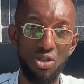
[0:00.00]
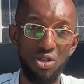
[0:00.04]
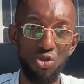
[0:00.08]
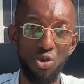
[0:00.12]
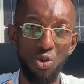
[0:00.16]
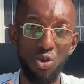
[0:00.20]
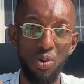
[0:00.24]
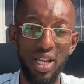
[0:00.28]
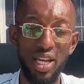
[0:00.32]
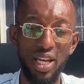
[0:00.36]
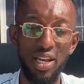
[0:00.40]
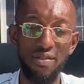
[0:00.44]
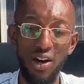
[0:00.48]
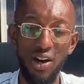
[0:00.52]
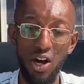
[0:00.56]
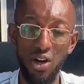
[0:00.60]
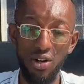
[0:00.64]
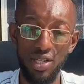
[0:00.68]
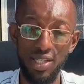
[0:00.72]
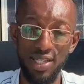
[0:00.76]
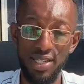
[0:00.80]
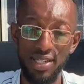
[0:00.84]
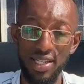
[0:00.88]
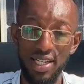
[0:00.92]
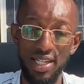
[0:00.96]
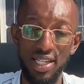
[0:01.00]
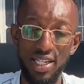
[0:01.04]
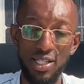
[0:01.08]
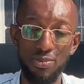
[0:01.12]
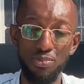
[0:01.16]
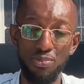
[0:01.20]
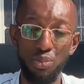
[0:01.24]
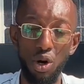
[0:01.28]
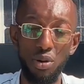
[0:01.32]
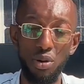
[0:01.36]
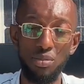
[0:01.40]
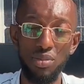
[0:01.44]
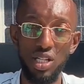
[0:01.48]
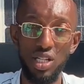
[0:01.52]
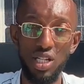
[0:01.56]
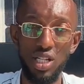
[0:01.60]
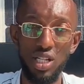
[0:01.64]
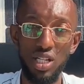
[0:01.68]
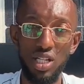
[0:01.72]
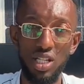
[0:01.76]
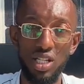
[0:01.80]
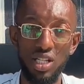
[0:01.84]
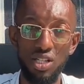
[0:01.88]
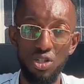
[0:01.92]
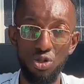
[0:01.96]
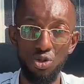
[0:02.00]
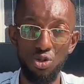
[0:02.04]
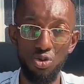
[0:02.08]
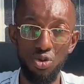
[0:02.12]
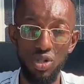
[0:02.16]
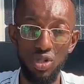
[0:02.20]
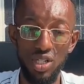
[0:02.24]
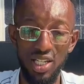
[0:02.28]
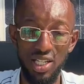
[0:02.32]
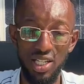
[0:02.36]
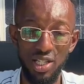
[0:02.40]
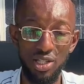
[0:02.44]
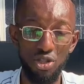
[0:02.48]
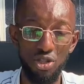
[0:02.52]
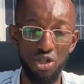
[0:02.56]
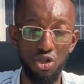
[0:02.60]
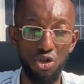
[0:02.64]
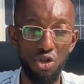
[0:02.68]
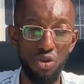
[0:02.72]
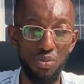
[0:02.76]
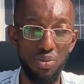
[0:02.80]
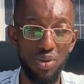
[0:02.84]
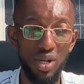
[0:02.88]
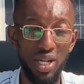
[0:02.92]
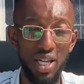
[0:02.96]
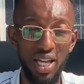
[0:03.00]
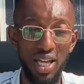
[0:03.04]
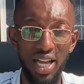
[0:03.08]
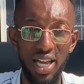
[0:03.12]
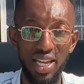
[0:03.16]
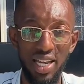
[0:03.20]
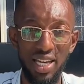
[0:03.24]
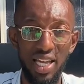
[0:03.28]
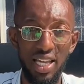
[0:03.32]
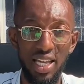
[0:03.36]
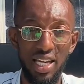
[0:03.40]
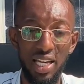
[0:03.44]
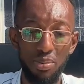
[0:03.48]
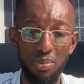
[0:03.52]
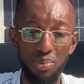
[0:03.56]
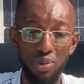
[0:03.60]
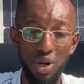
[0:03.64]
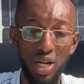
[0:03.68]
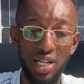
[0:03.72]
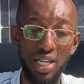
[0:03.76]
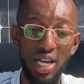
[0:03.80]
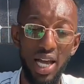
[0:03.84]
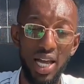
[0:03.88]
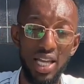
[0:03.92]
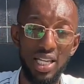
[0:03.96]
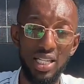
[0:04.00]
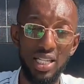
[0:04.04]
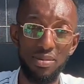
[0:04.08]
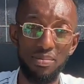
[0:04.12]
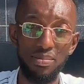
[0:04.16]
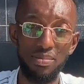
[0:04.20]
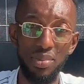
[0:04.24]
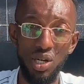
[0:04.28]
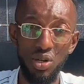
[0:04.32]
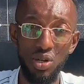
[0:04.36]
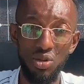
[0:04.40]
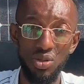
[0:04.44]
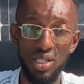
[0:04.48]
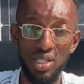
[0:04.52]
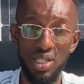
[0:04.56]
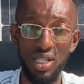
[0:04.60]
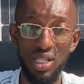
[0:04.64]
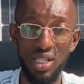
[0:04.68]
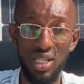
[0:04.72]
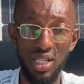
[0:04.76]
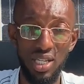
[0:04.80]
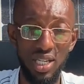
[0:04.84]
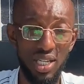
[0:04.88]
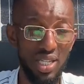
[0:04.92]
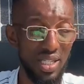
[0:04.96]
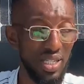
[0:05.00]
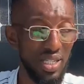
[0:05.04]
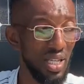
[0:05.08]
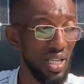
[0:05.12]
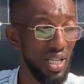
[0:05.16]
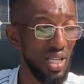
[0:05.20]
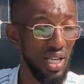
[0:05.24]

So whenever oxygen is pumped into this tube and then the pressure is built in this,